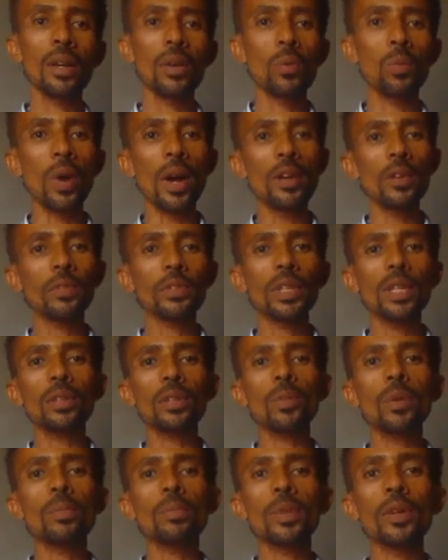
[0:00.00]
One of key
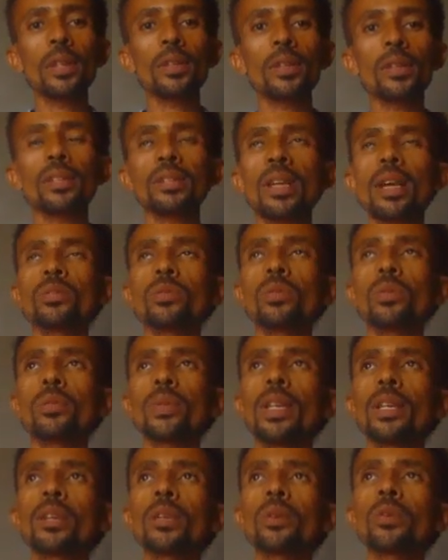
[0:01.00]
components has to be
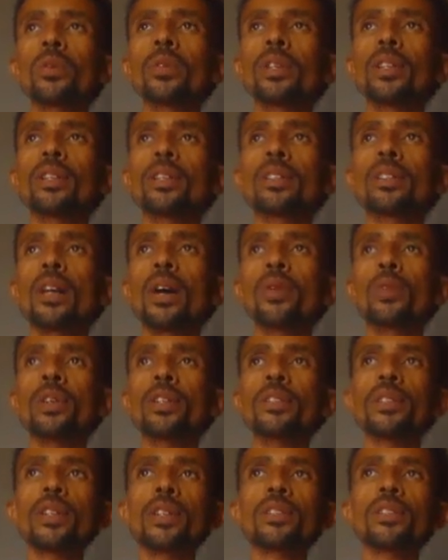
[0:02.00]
included is our
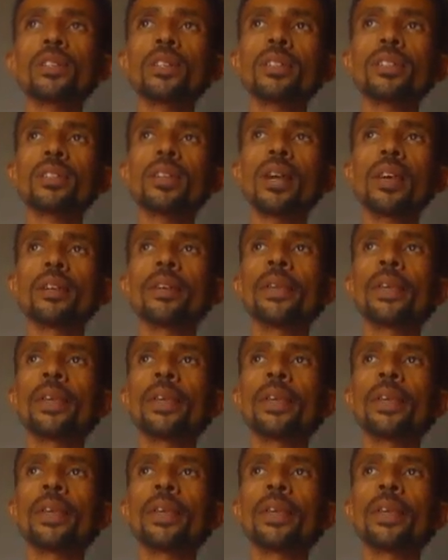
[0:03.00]
research design.